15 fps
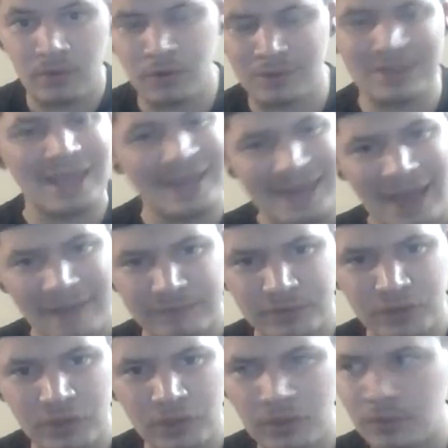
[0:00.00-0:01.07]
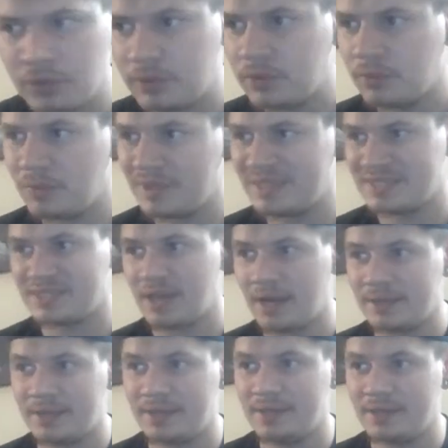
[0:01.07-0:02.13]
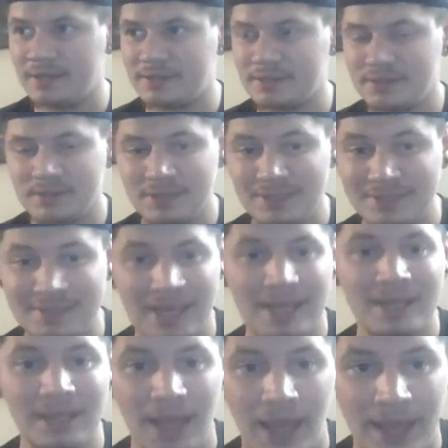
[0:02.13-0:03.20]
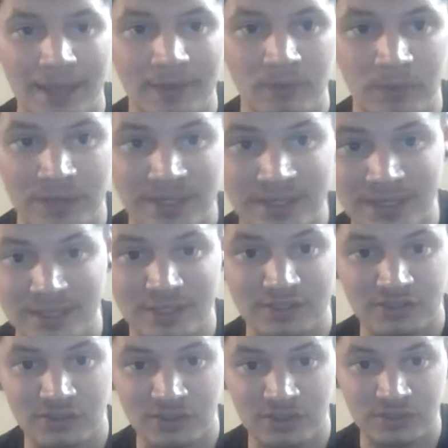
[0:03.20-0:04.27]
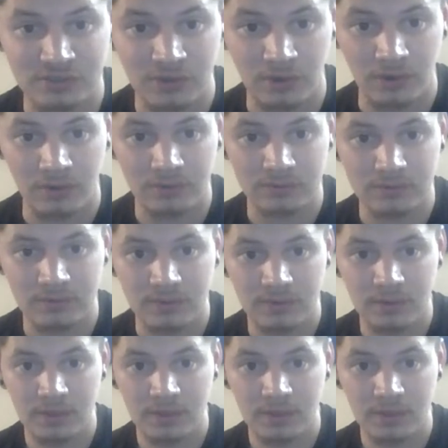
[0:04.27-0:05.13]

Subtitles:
or late afternoon when this guy did this. Daylight when he did this to these girls.